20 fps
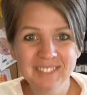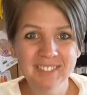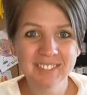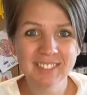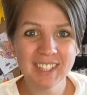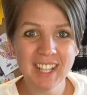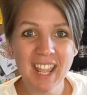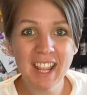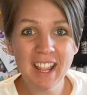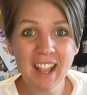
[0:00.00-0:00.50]

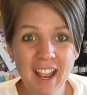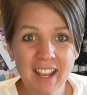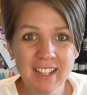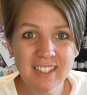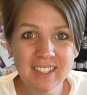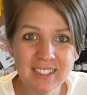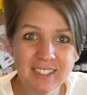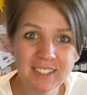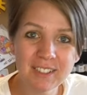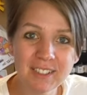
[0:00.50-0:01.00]
Hey guys,
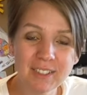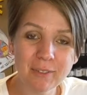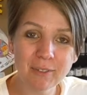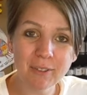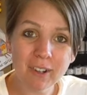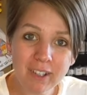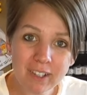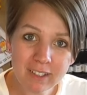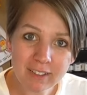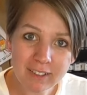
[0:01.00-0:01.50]
what are
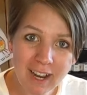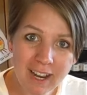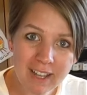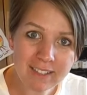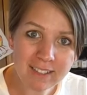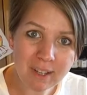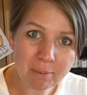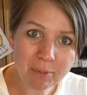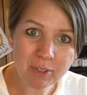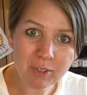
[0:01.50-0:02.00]
you guys
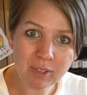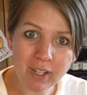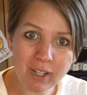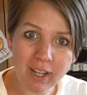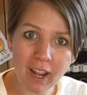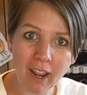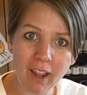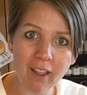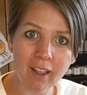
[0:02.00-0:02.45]
up to today?